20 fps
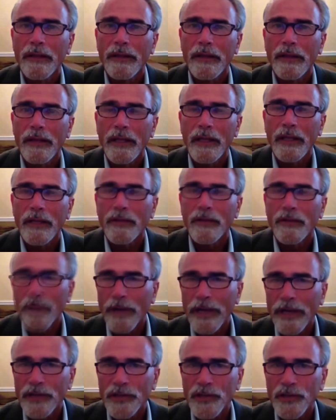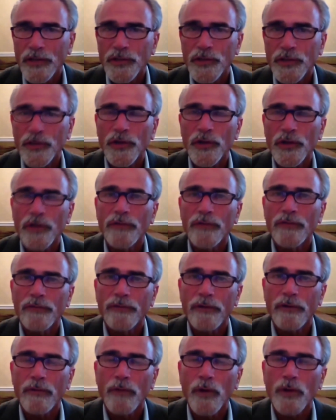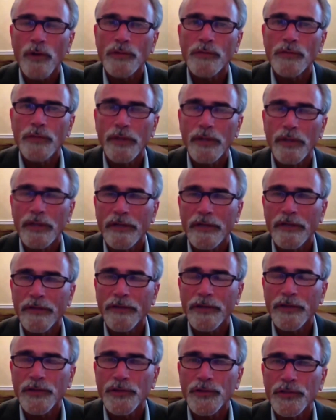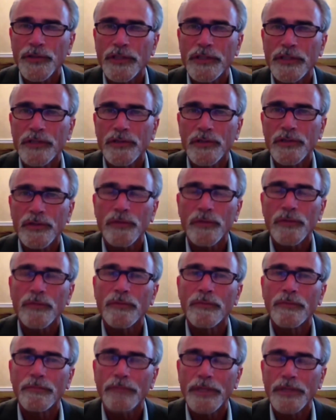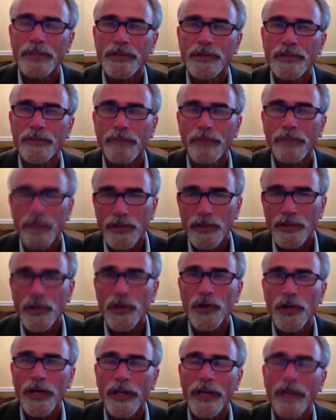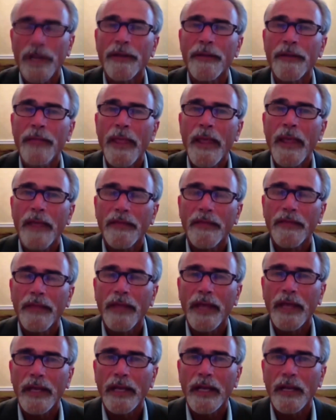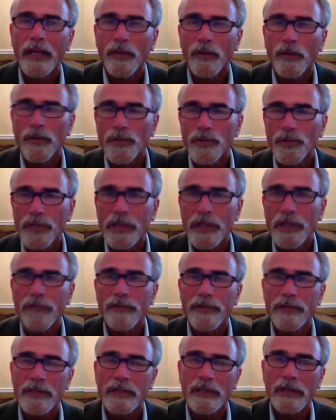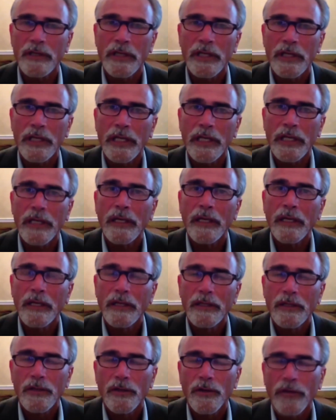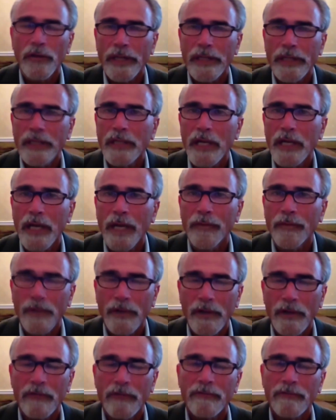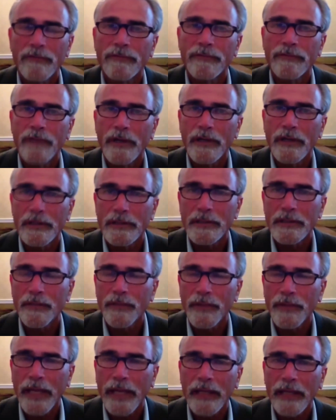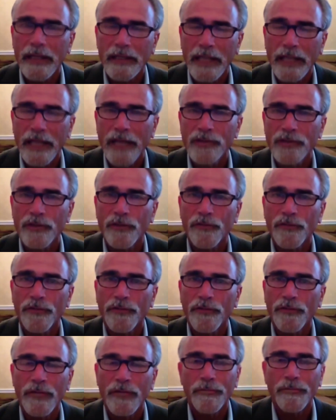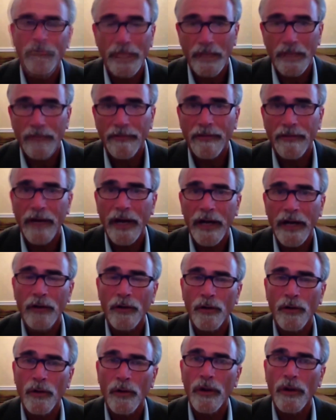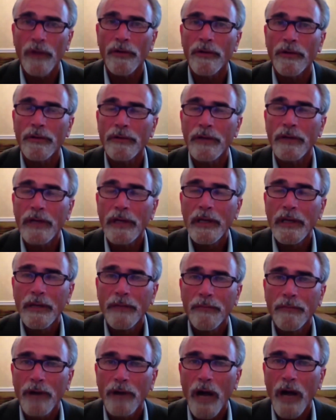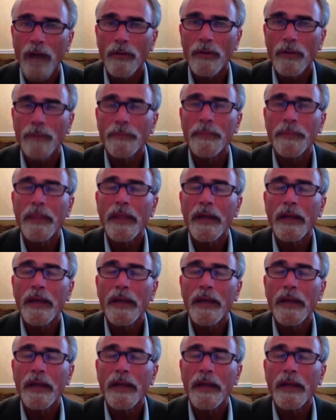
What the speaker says: The greatest concern for most building officials is to be certain that anyone who's in a facility during a time of some catastrophe, be it a fire or other problem,